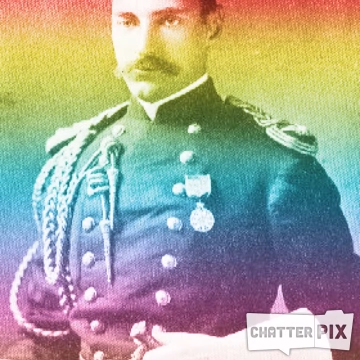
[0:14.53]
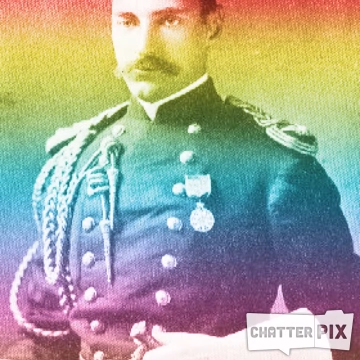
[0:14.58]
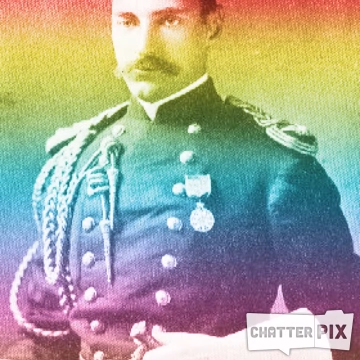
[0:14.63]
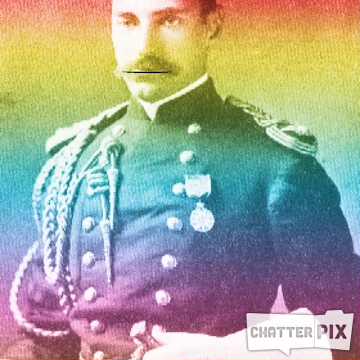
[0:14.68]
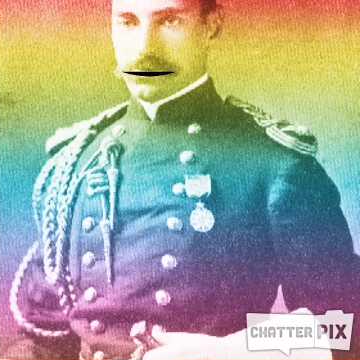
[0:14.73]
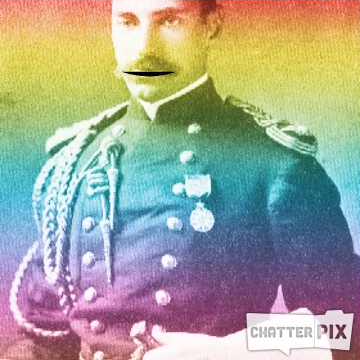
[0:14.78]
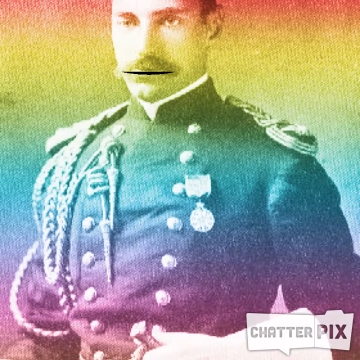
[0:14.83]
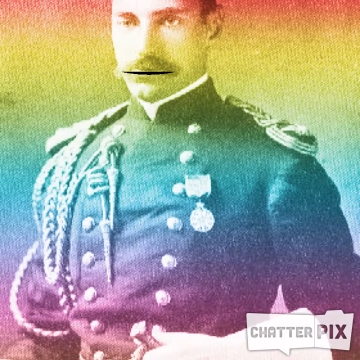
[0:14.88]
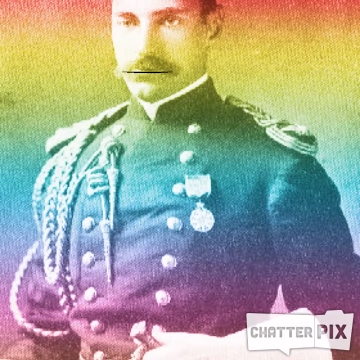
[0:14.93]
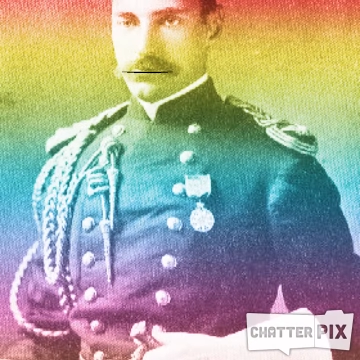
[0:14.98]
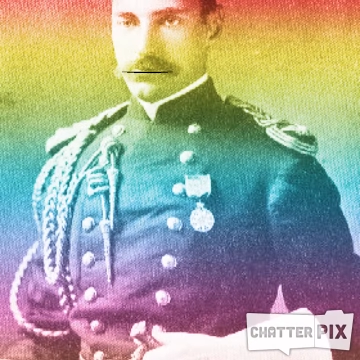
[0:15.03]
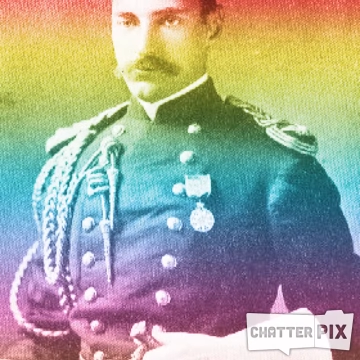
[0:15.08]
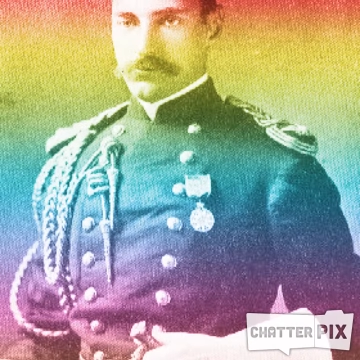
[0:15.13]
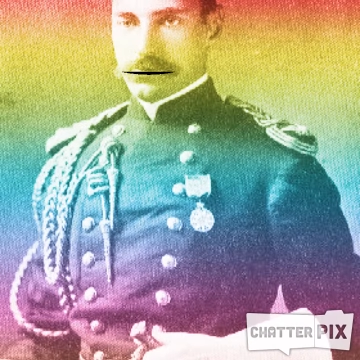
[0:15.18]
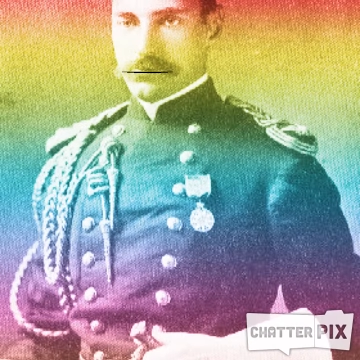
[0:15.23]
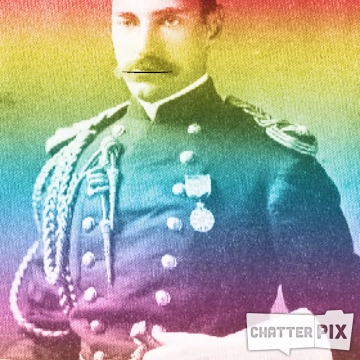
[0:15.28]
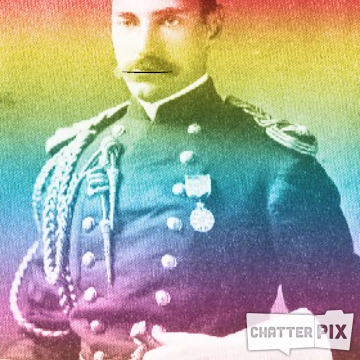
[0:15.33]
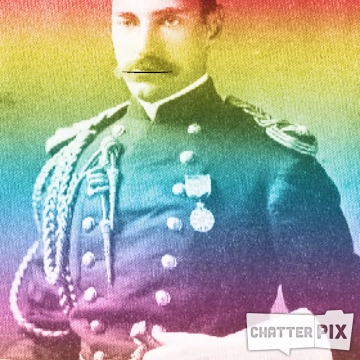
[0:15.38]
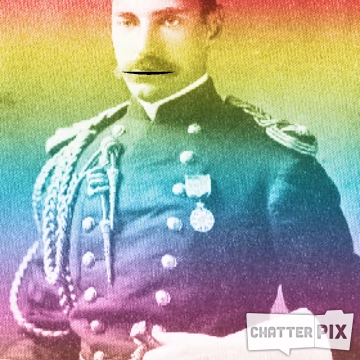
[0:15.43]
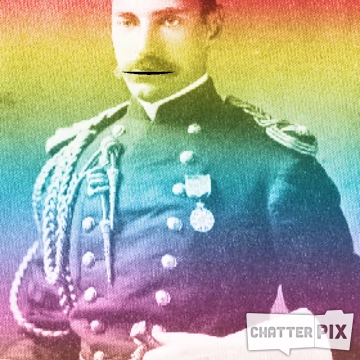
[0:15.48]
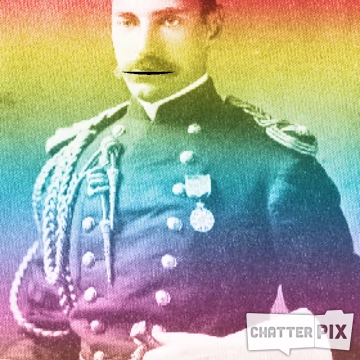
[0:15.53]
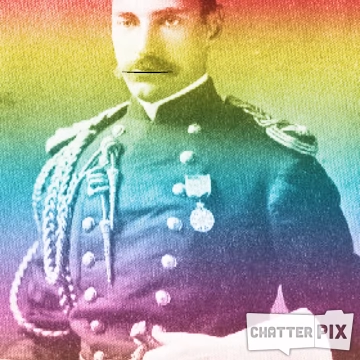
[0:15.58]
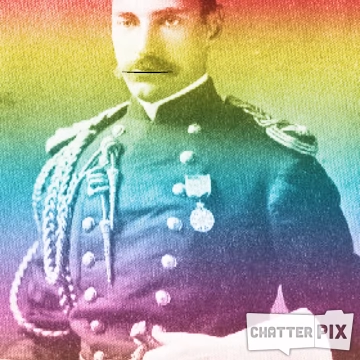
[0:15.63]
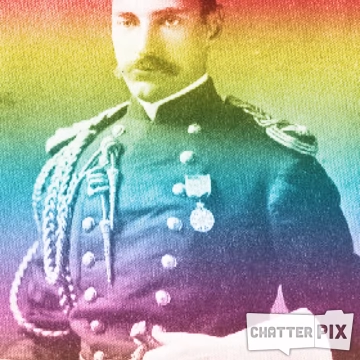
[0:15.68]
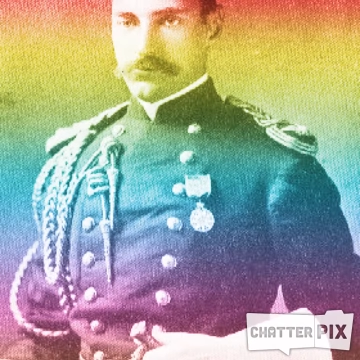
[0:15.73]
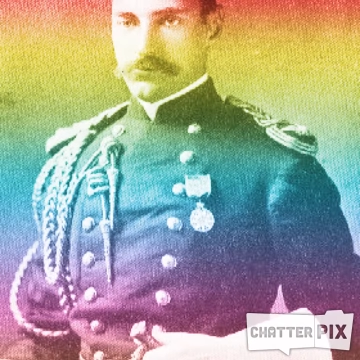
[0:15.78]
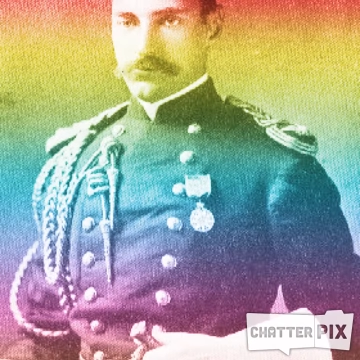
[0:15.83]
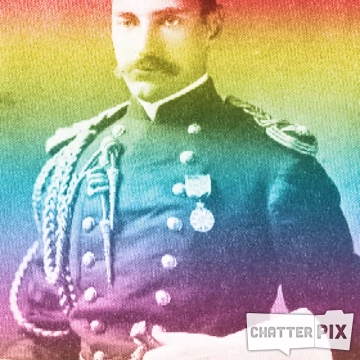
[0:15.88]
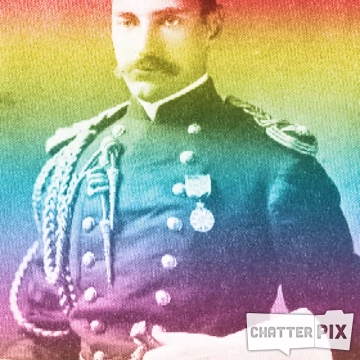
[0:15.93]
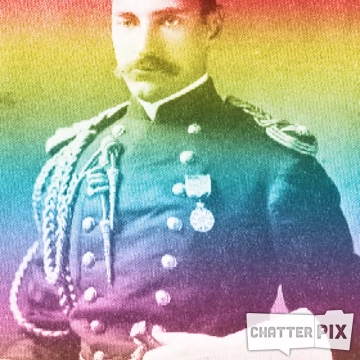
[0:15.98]
My occupation
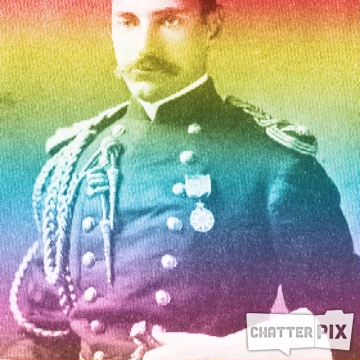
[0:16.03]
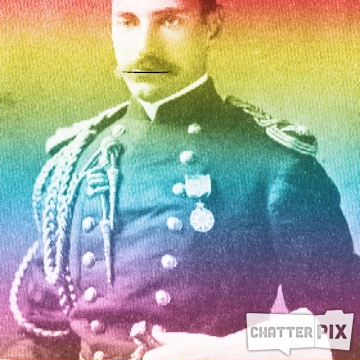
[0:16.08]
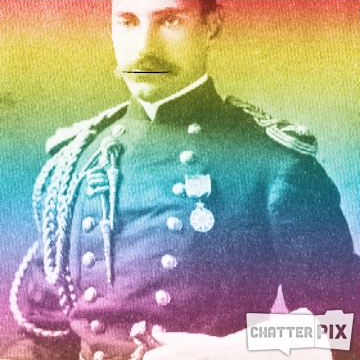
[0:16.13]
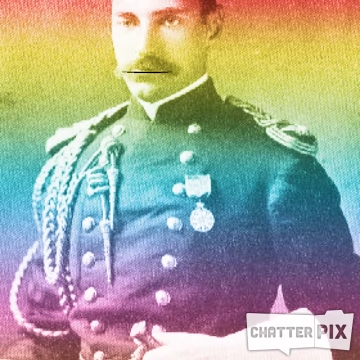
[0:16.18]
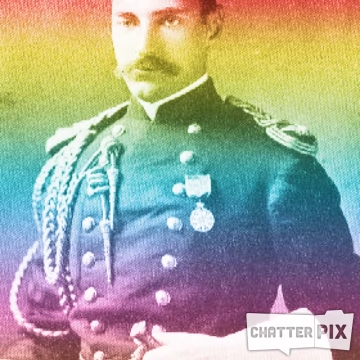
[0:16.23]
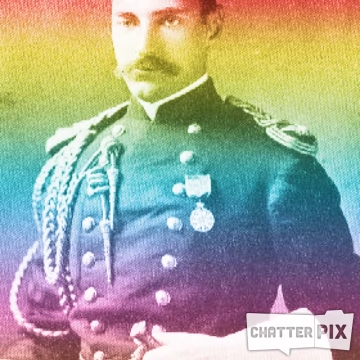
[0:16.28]
was